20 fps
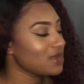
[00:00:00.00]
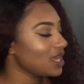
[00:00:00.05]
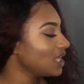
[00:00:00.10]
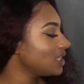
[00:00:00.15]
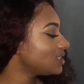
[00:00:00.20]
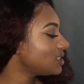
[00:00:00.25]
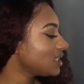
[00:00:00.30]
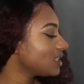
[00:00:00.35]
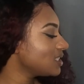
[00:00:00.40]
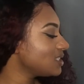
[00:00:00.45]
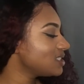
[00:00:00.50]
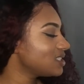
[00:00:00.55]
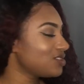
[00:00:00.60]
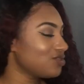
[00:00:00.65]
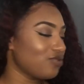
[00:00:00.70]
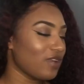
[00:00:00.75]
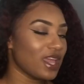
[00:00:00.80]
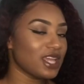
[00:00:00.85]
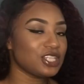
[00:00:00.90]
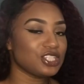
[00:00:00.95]
into
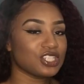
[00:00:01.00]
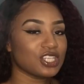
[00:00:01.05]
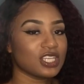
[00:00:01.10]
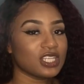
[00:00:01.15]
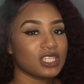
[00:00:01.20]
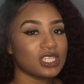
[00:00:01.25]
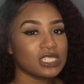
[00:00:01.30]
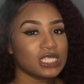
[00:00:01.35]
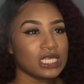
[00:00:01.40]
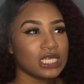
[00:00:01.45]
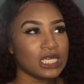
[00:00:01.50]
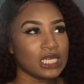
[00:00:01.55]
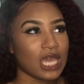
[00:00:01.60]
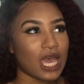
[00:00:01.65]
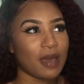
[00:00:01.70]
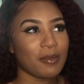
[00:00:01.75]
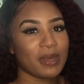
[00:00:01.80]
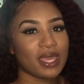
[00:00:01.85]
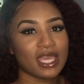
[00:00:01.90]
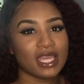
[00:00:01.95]
consideration.
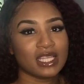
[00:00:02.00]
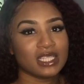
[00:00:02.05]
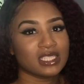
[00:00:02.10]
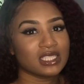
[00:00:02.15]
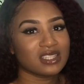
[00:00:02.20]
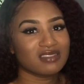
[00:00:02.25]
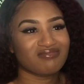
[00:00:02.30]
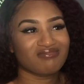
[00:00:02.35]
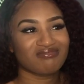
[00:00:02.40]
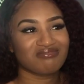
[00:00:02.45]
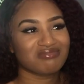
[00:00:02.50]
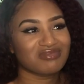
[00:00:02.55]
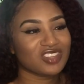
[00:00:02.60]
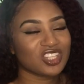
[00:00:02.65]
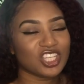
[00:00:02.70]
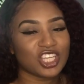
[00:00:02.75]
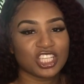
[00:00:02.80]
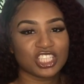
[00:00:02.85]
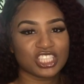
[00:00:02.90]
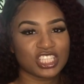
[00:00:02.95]
I mean,
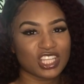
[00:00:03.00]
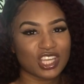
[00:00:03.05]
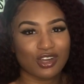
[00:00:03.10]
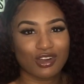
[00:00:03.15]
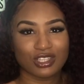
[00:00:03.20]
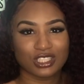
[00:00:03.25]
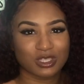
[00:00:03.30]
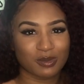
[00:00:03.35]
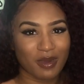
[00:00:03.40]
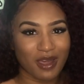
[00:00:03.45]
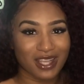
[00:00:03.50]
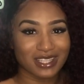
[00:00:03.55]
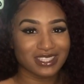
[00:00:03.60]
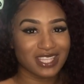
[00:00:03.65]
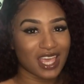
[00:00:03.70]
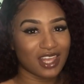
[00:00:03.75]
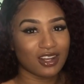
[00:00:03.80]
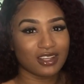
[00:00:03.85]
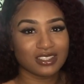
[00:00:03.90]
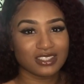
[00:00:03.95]
usually it costs about a
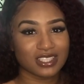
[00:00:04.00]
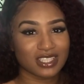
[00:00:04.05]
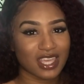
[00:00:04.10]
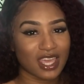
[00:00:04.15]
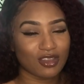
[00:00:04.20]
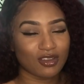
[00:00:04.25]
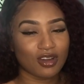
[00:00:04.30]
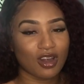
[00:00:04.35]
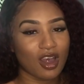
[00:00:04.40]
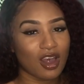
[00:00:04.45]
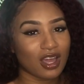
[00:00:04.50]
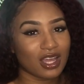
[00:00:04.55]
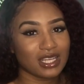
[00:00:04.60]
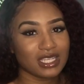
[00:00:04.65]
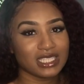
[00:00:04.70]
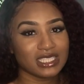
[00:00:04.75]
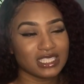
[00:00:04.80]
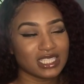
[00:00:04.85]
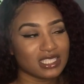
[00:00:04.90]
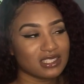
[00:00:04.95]
tenner to get your car
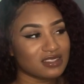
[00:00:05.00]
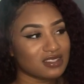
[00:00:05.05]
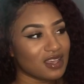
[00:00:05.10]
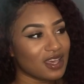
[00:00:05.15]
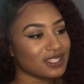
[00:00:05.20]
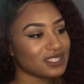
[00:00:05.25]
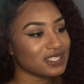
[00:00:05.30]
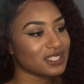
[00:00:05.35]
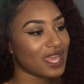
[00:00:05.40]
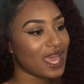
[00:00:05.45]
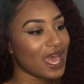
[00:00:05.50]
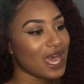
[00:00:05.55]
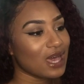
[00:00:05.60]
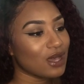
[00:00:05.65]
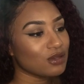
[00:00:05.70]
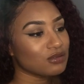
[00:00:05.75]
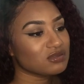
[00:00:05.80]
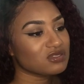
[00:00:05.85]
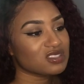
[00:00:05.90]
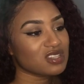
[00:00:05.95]
cleaned inside and
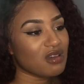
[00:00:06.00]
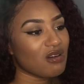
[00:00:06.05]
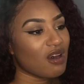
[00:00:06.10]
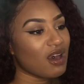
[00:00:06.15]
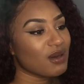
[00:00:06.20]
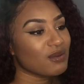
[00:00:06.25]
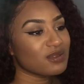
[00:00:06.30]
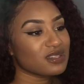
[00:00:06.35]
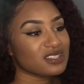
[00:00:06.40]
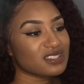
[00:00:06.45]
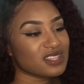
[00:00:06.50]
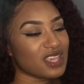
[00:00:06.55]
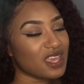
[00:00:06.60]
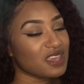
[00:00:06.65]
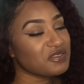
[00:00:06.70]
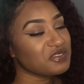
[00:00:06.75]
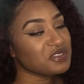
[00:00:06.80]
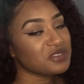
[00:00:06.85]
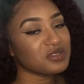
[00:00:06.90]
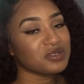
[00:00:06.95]
out. So I would say
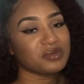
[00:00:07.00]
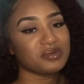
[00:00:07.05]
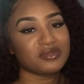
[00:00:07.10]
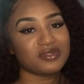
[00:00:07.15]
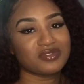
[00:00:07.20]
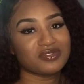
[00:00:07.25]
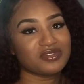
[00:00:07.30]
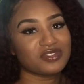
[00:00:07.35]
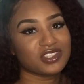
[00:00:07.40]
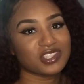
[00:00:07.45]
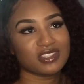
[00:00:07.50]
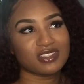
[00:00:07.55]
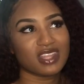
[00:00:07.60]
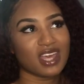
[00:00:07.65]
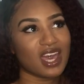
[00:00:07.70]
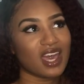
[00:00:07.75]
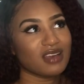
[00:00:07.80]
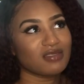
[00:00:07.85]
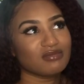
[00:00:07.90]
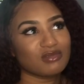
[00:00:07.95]
if you do
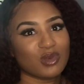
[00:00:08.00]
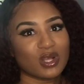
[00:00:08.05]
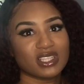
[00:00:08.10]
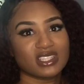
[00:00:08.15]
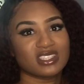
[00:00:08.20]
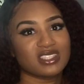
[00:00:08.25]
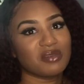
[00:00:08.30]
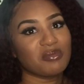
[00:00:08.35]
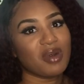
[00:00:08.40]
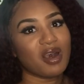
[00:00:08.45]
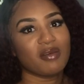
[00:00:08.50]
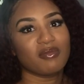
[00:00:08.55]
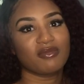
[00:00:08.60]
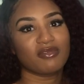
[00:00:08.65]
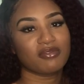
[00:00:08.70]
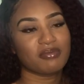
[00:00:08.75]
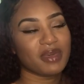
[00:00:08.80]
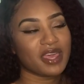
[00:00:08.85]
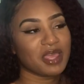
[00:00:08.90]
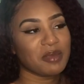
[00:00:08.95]
that once a
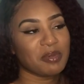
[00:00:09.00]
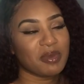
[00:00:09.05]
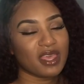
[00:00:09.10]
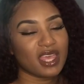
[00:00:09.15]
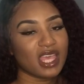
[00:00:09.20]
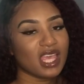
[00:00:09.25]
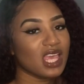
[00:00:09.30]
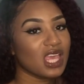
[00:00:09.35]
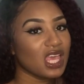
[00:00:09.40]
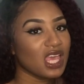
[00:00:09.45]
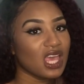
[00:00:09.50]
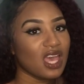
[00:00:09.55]
month, maybe